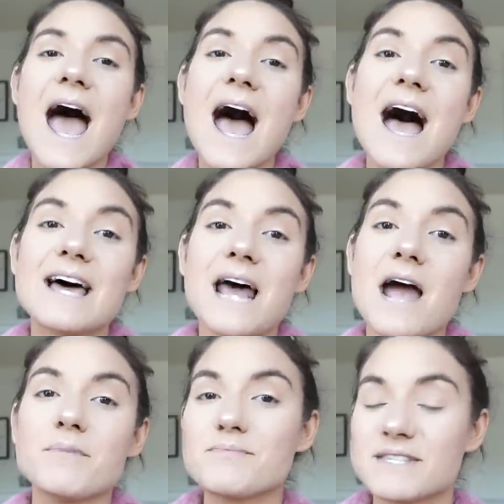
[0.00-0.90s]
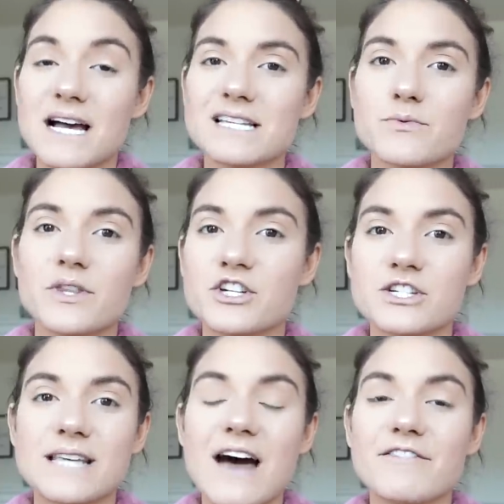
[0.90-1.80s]
And I'm obsessed with
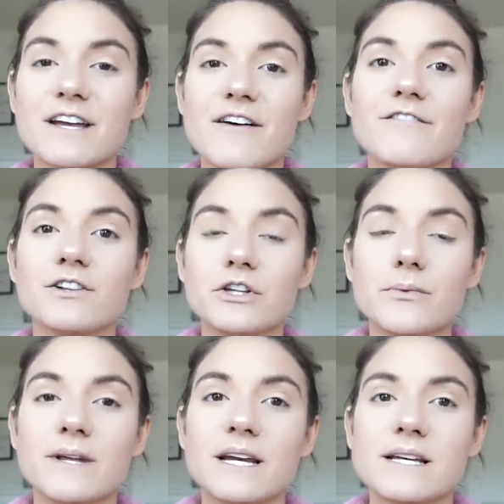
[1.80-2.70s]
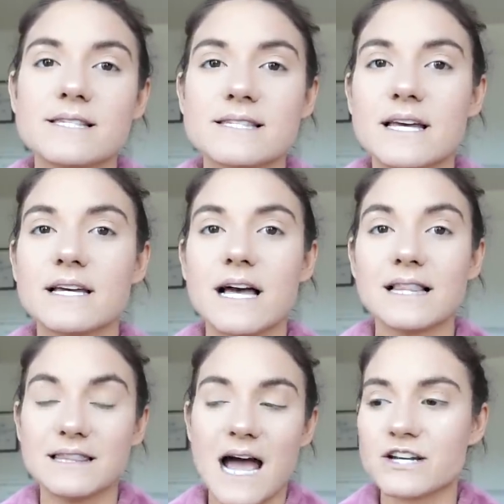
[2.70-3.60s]
just having voluminous
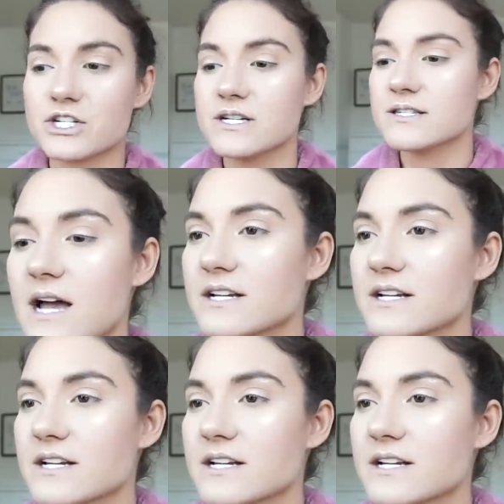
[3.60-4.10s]
lashes.